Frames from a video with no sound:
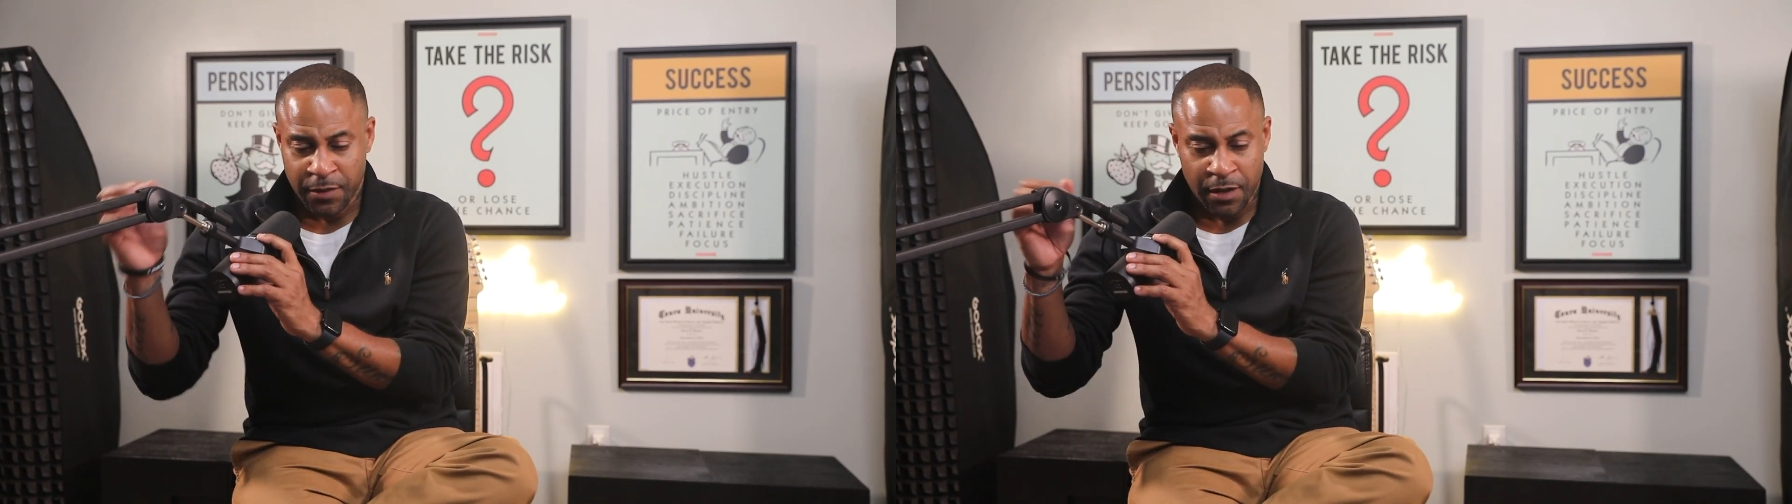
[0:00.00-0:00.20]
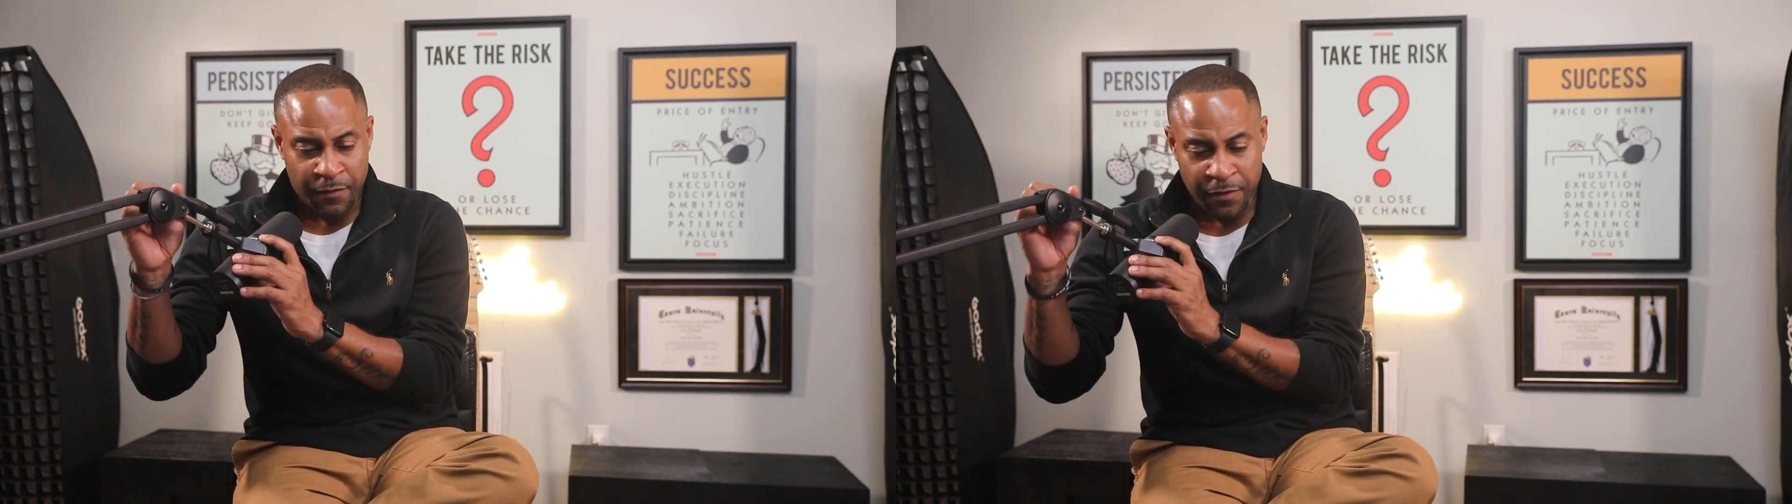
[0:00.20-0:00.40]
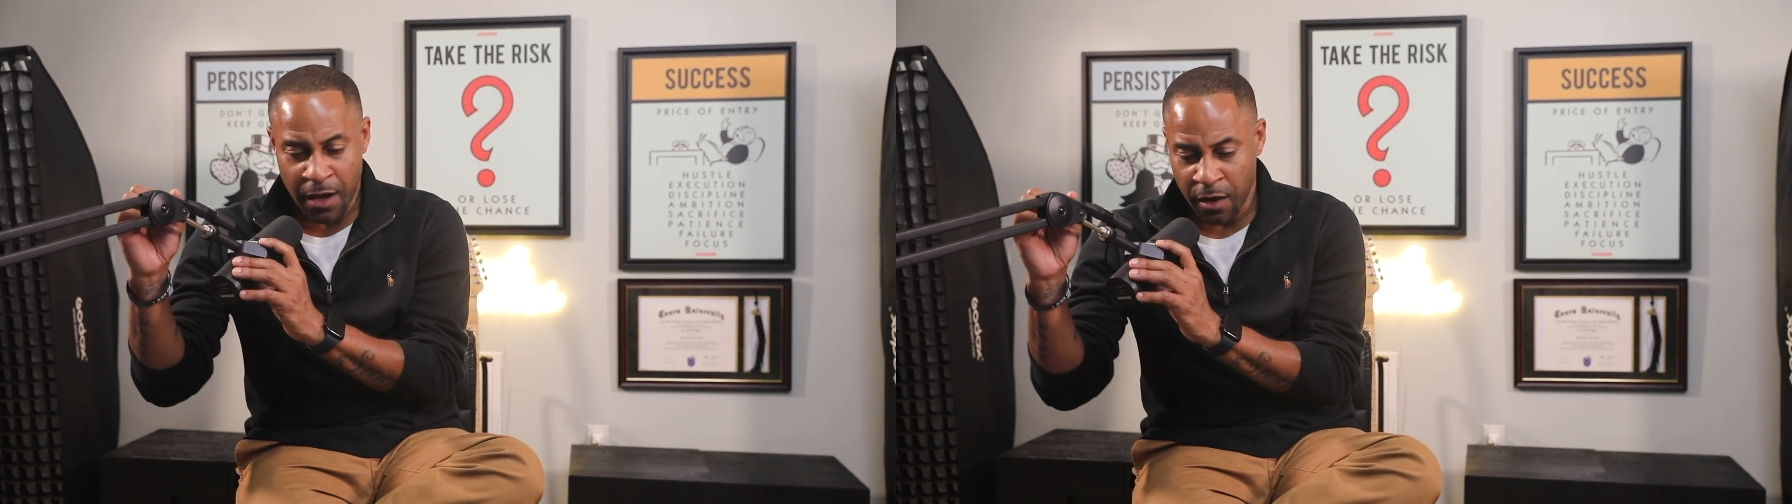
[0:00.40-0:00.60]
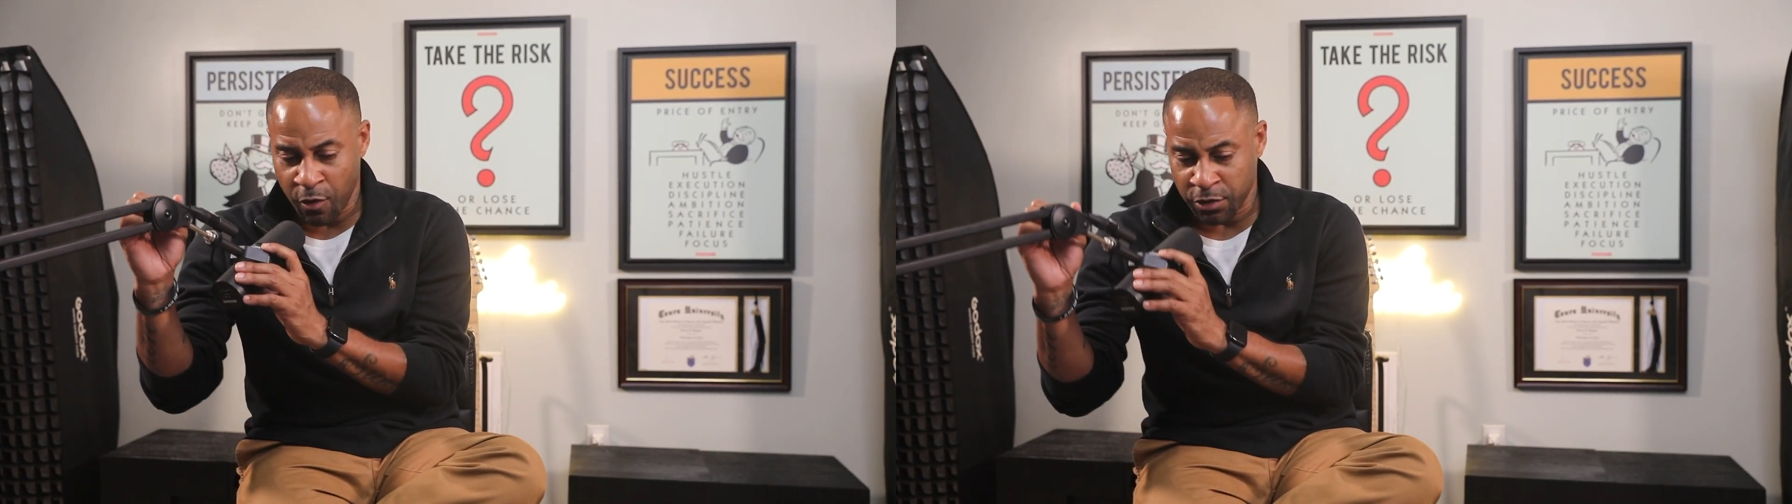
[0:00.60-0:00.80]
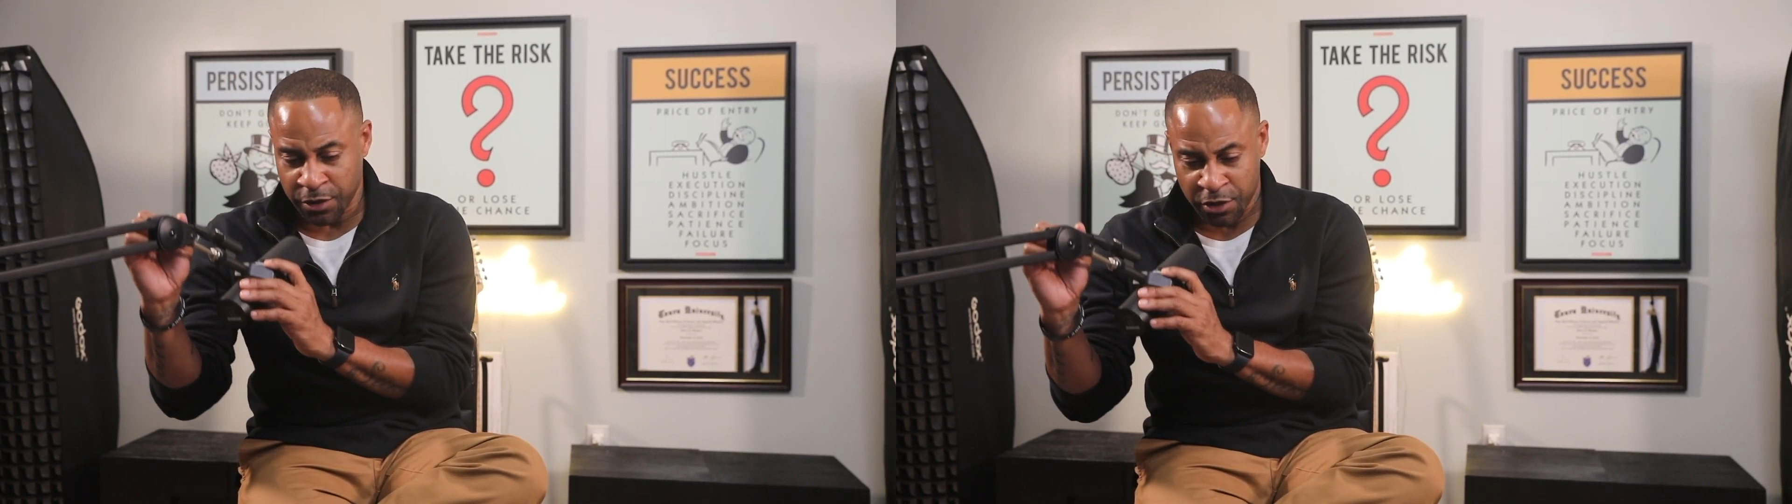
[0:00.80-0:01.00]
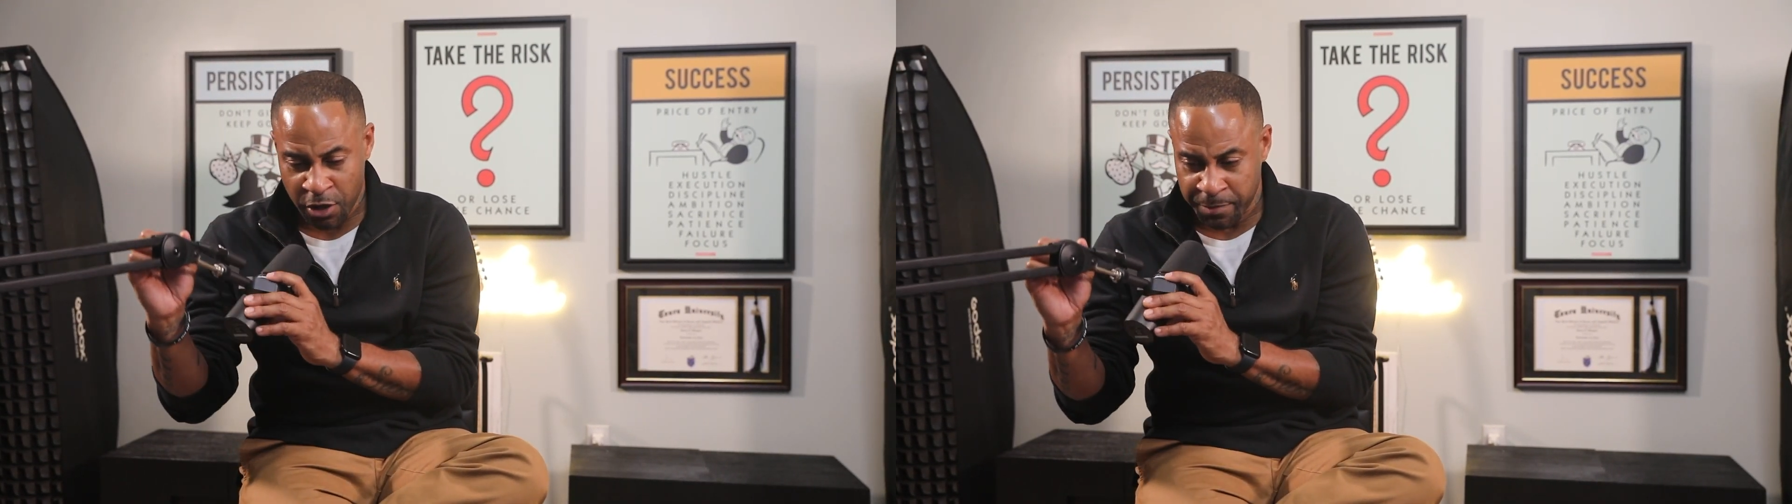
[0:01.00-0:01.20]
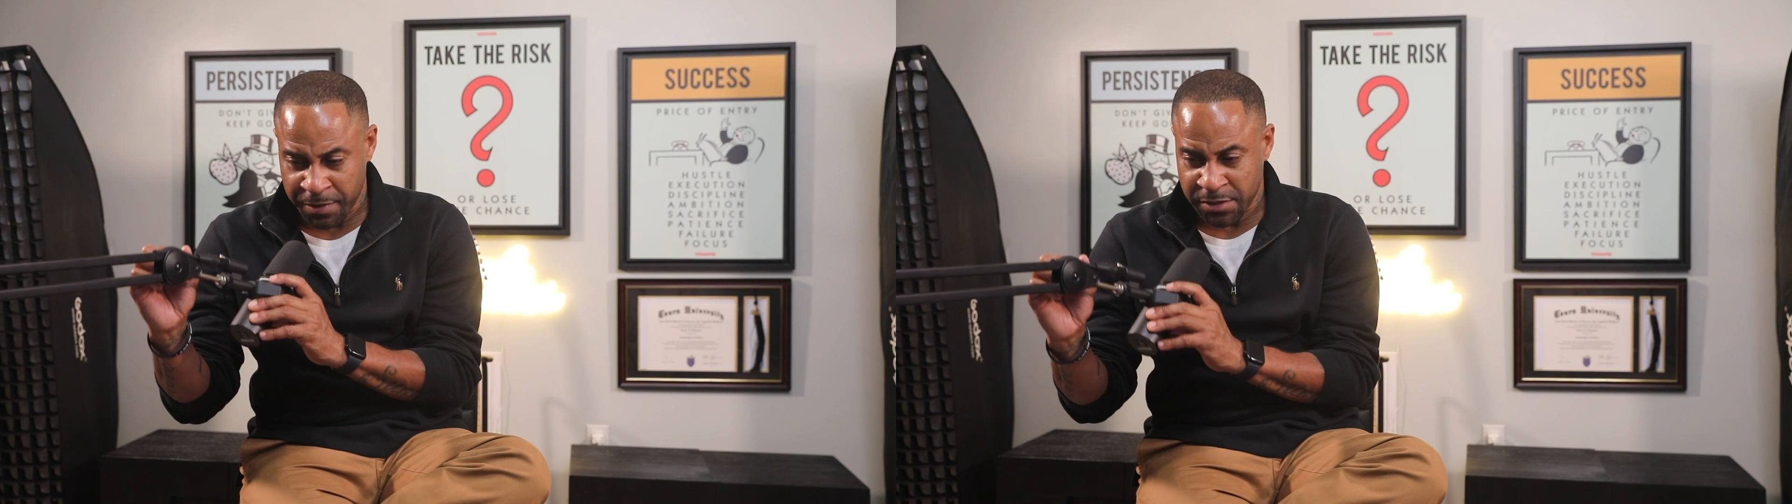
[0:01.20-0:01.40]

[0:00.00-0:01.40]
if you're not going to therapy,